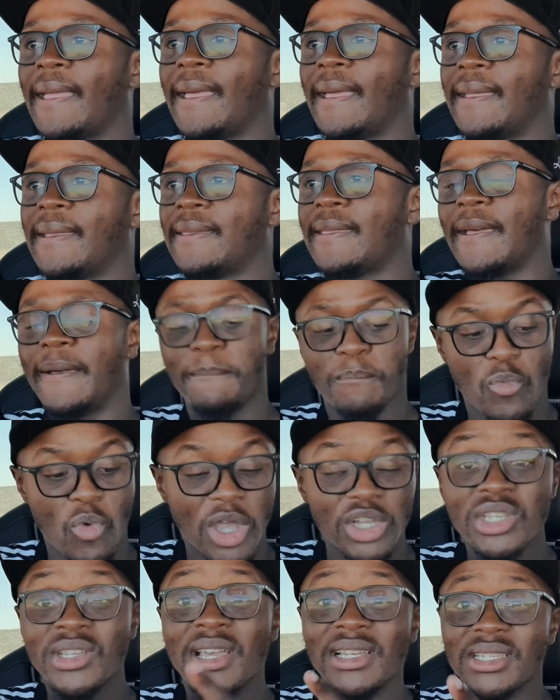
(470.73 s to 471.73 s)
And yeah,
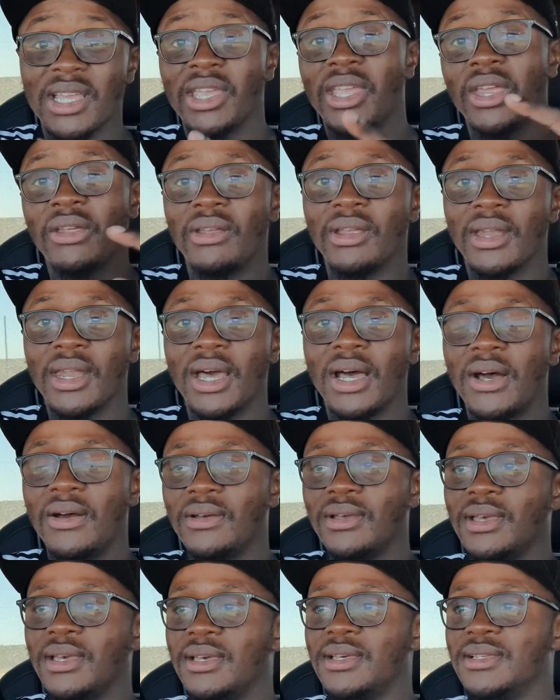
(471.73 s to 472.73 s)
what you guys are hearing now
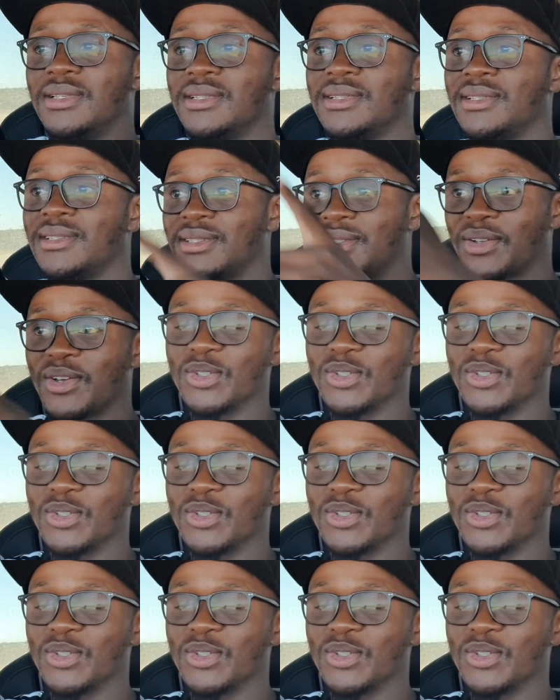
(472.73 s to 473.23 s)
is,